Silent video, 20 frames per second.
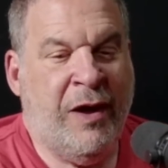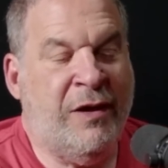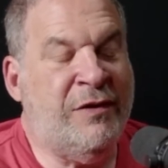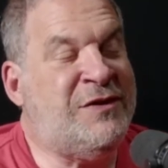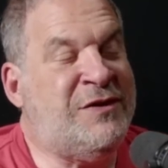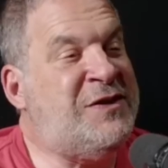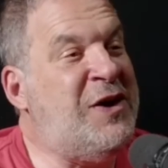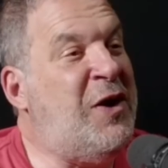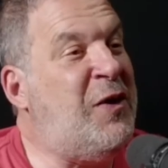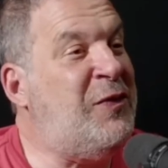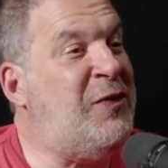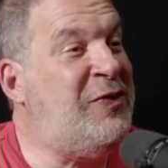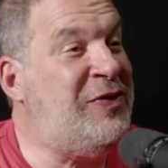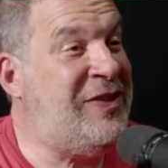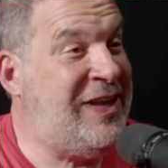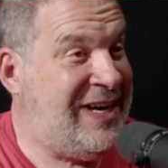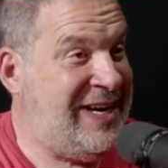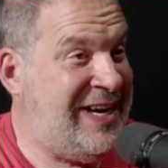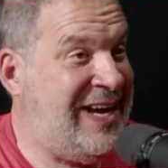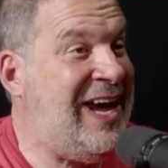So
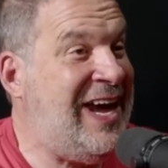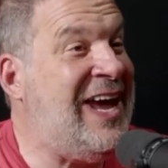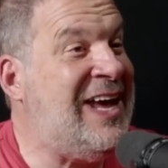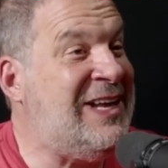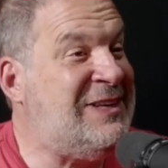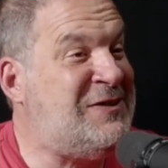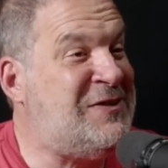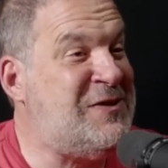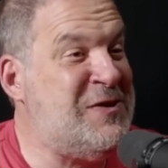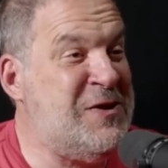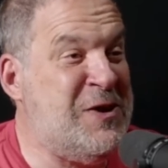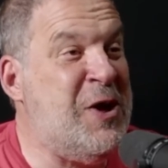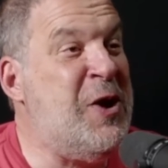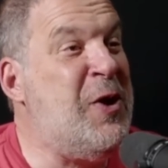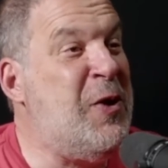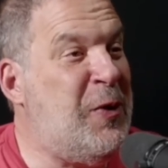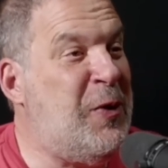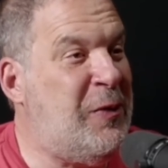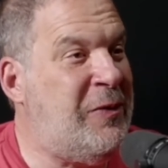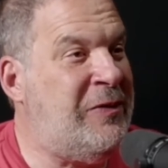the kids
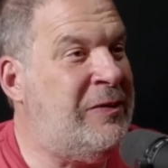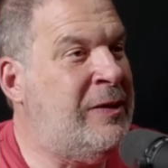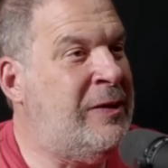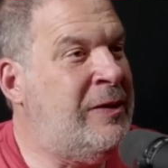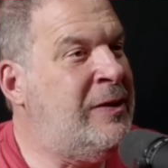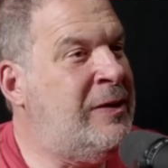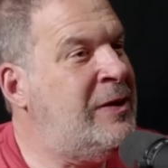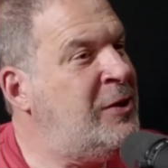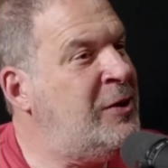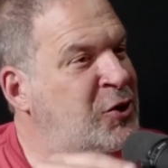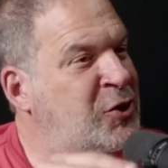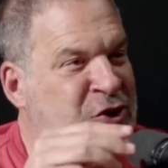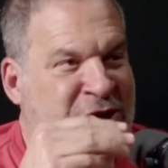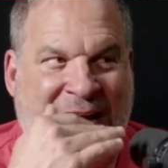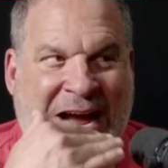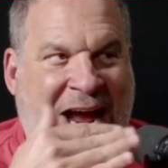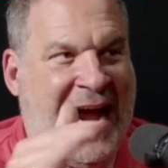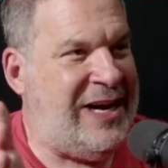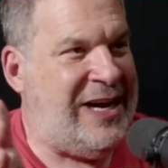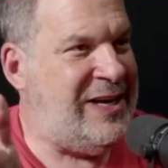knew
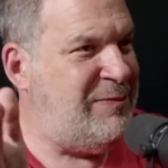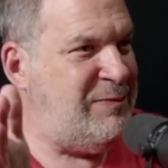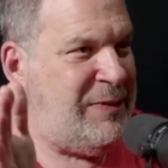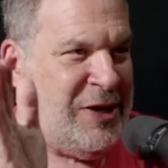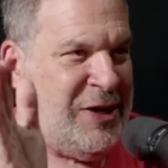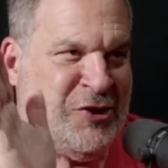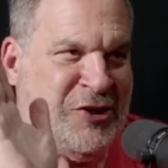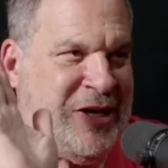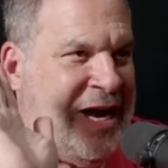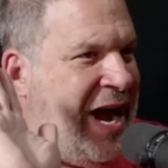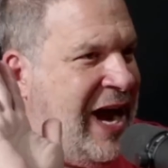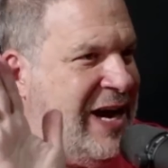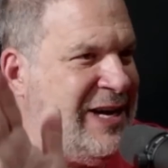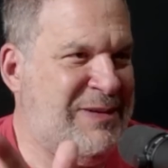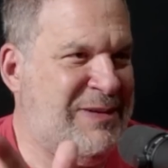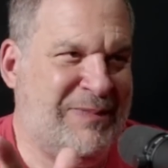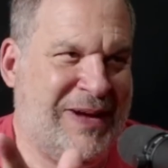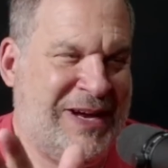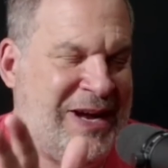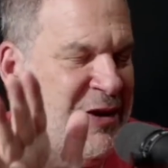she hated me. She
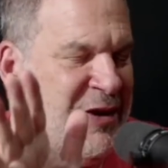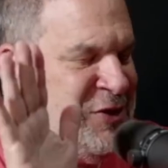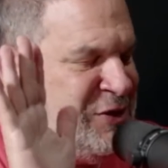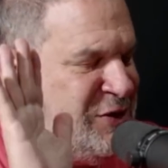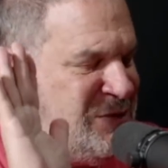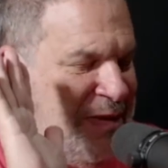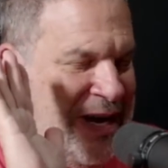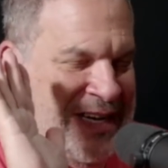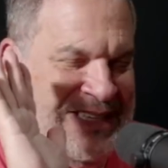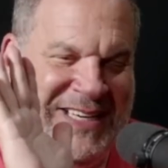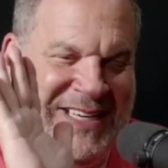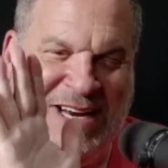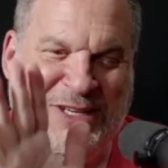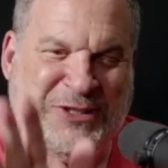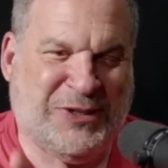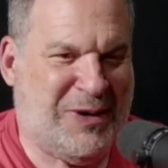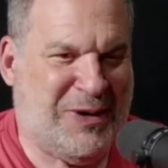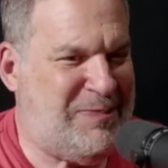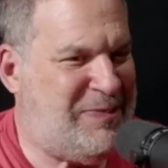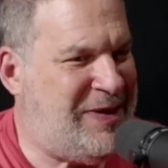hated me. Yeah. She was my
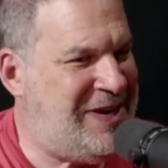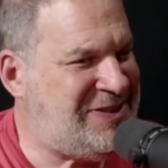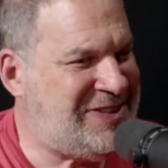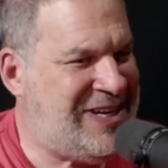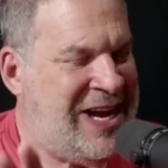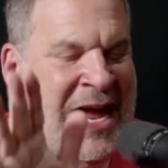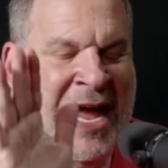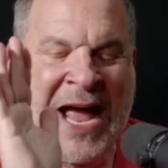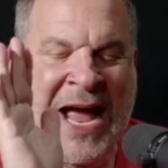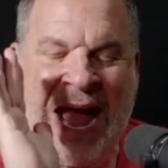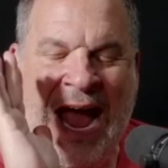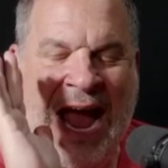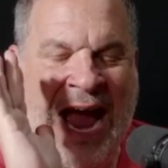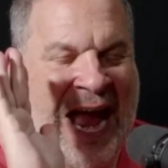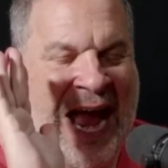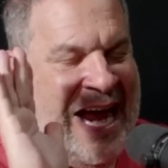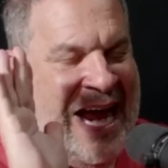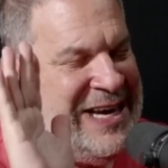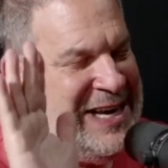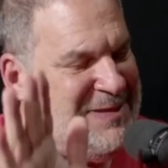teacher. A bunch of
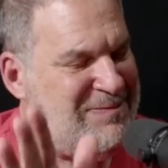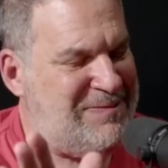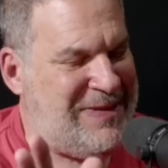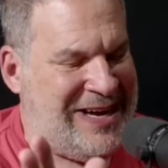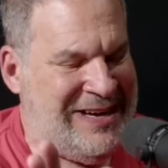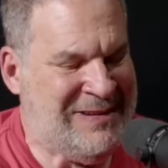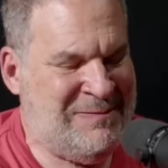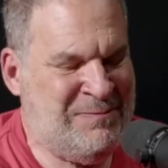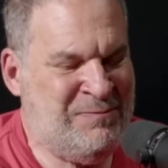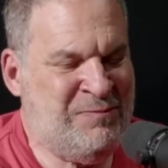hated me.